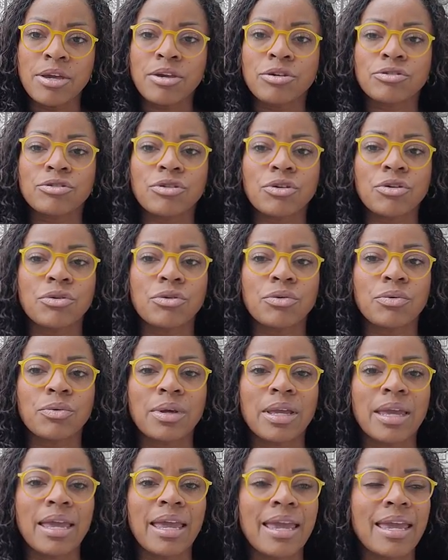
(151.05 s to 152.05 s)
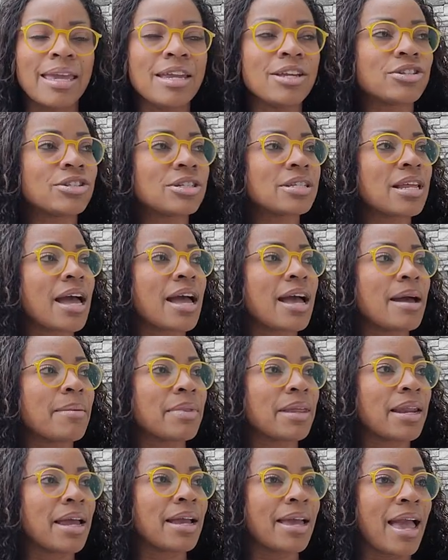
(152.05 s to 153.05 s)
So each time
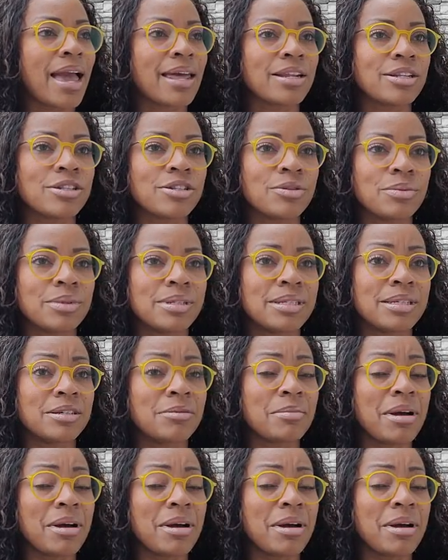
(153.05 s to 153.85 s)
that I got into a deal,